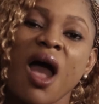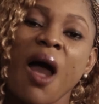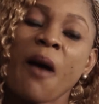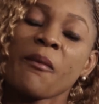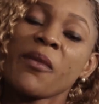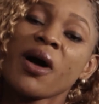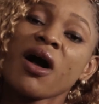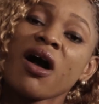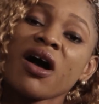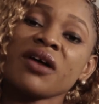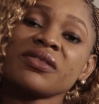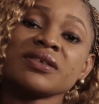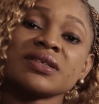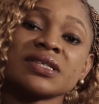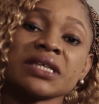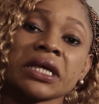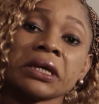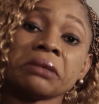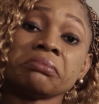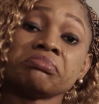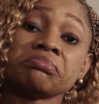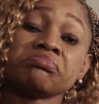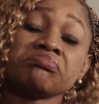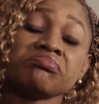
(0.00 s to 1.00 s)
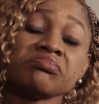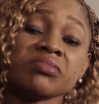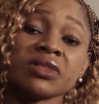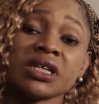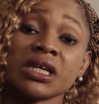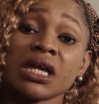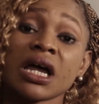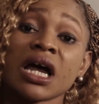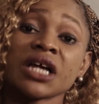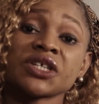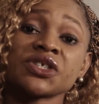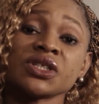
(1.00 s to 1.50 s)
But all the same,
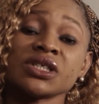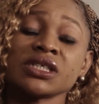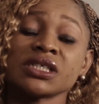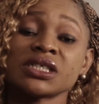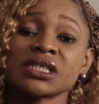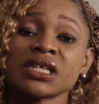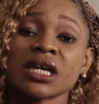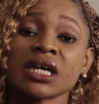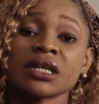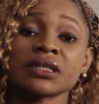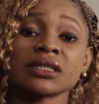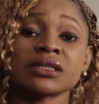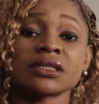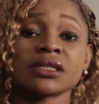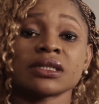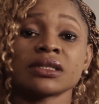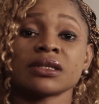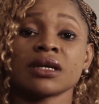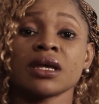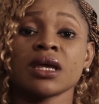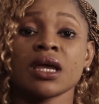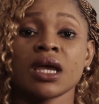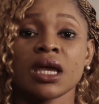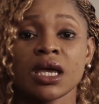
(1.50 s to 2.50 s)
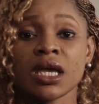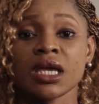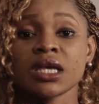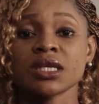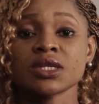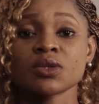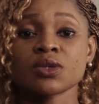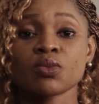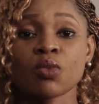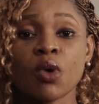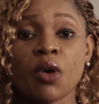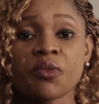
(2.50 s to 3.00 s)
he actually sent
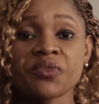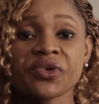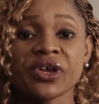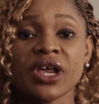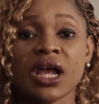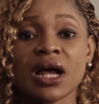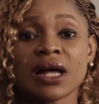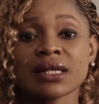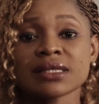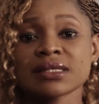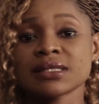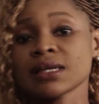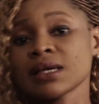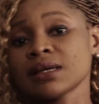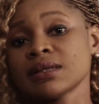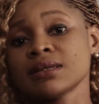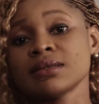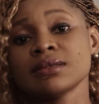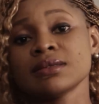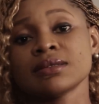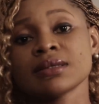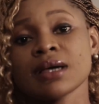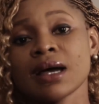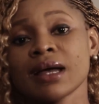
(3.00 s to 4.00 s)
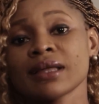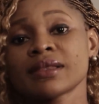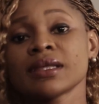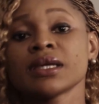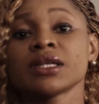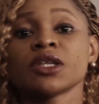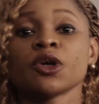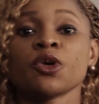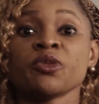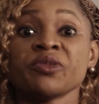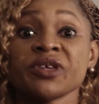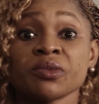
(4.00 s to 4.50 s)
his warm regards, and I
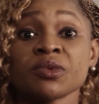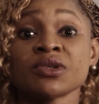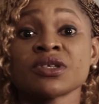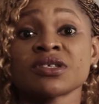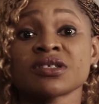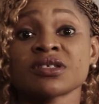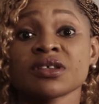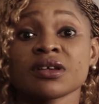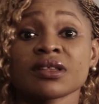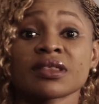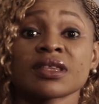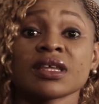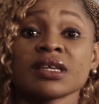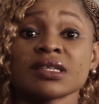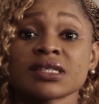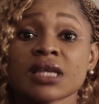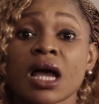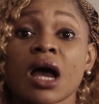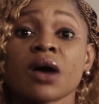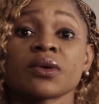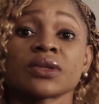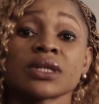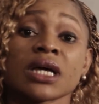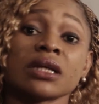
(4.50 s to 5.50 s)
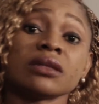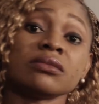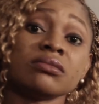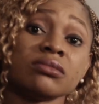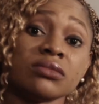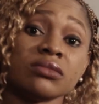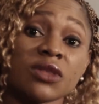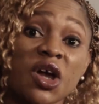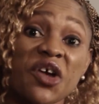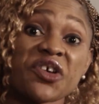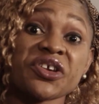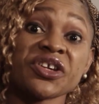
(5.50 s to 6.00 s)
think they'll be able to sort things out.
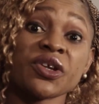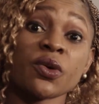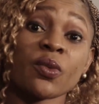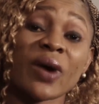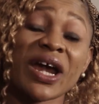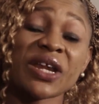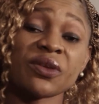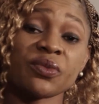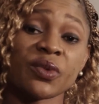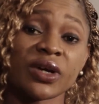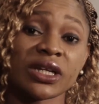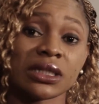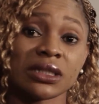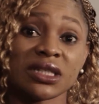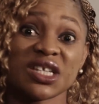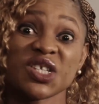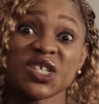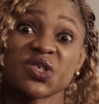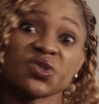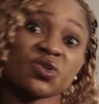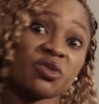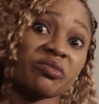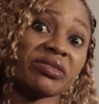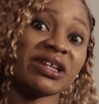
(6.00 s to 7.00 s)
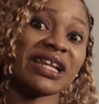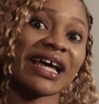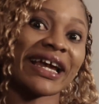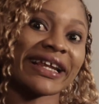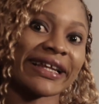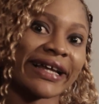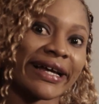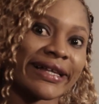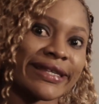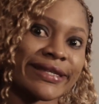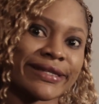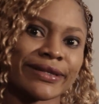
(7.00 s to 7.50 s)
And during the white wedding, it won't be like
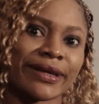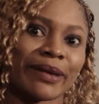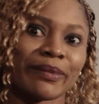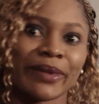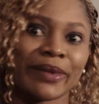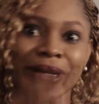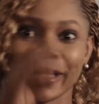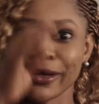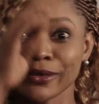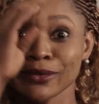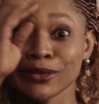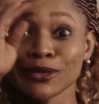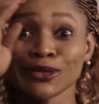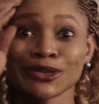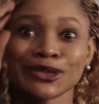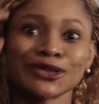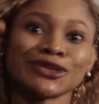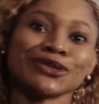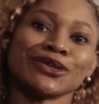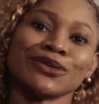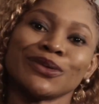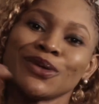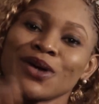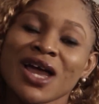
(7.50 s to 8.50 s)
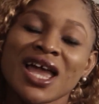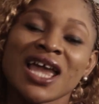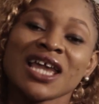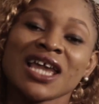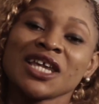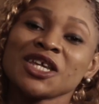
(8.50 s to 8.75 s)
that. I beg, no show.